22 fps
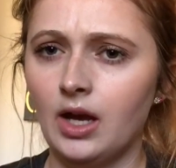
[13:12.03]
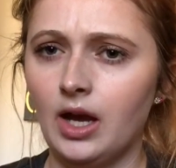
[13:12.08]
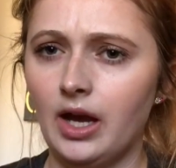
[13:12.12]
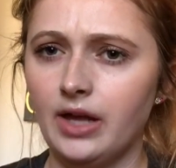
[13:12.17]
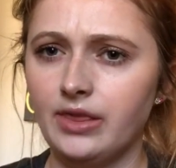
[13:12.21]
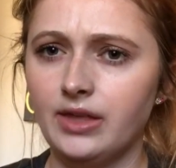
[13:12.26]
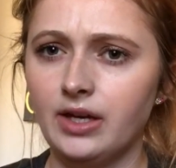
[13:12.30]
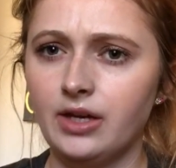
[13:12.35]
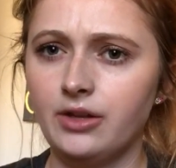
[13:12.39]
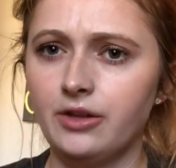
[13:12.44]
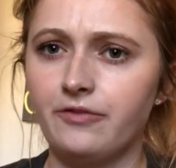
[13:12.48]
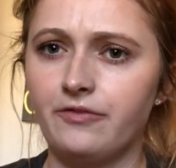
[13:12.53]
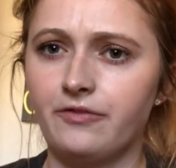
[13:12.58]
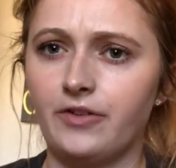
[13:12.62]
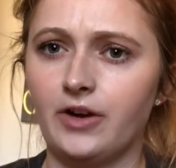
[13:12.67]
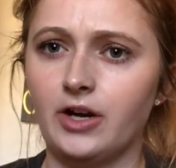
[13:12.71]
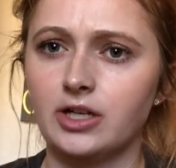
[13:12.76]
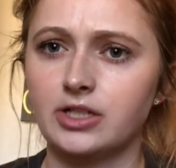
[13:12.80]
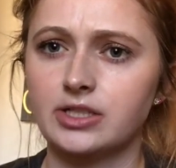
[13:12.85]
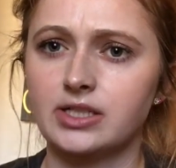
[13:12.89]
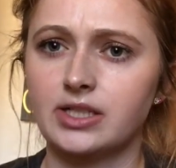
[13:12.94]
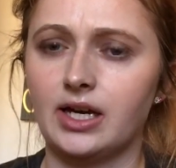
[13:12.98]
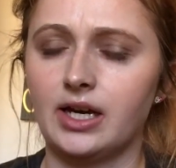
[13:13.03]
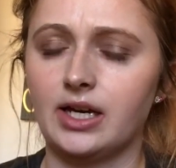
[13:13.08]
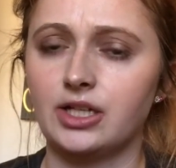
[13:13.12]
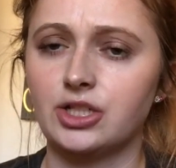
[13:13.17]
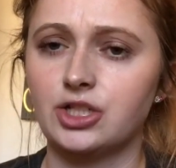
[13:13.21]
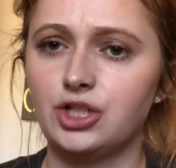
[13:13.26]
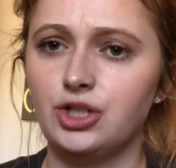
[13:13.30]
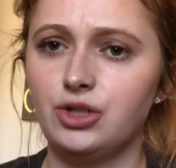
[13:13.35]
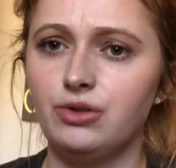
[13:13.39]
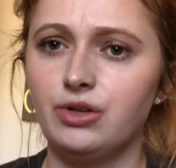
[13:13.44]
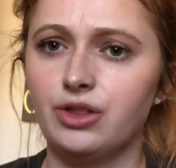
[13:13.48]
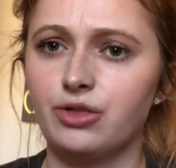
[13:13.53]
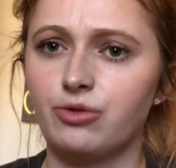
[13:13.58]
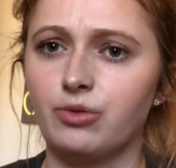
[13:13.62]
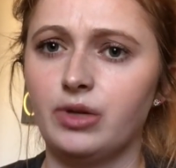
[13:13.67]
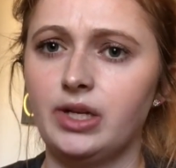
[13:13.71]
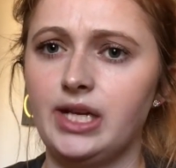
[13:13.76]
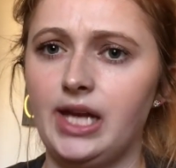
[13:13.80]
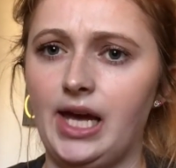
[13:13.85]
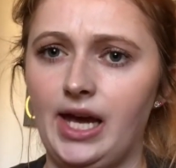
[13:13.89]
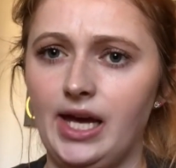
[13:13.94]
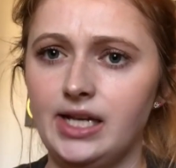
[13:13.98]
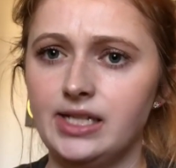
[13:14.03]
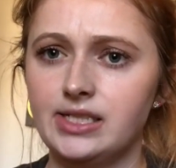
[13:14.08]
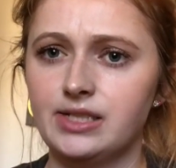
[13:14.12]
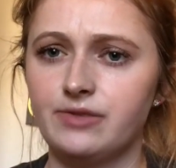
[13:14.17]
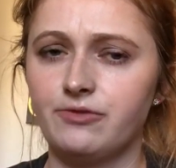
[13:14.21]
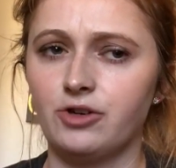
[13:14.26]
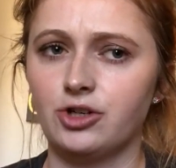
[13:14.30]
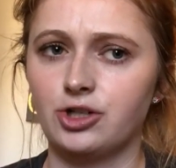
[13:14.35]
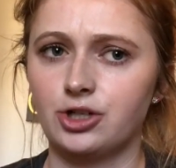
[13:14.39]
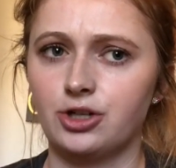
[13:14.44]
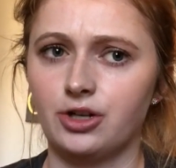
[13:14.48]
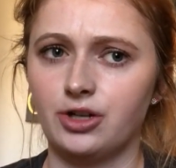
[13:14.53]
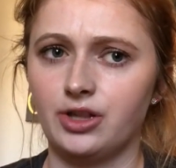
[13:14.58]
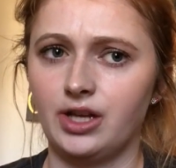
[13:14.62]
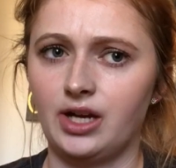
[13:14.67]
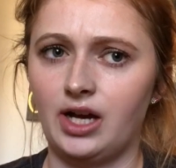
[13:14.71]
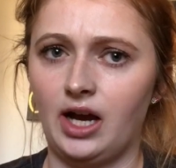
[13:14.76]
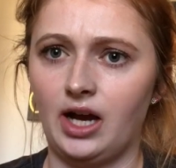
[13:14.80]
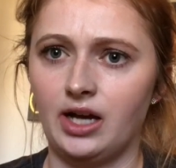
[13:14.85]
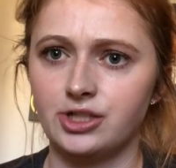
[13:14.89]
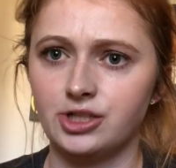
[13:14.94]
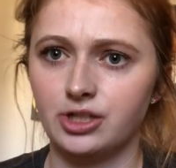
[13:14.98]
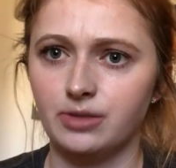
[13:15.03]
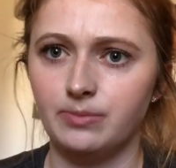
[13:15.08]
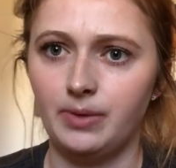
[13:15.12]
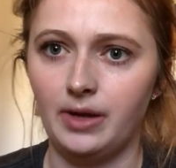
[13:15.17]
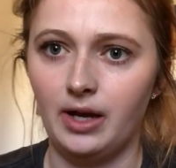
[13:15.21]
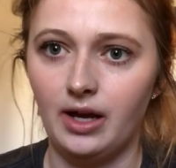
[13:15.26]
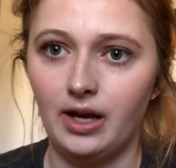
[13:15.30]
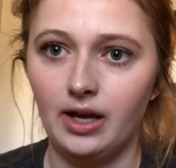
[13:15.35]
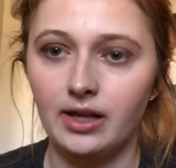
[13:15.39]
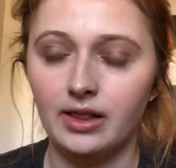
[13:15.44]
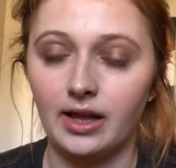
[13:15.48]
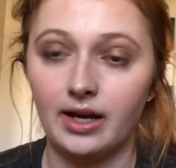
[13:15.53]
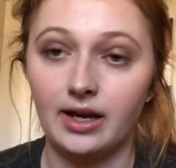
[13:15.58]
I think on the first like 2 to 3 dates, for sure the guy should pay.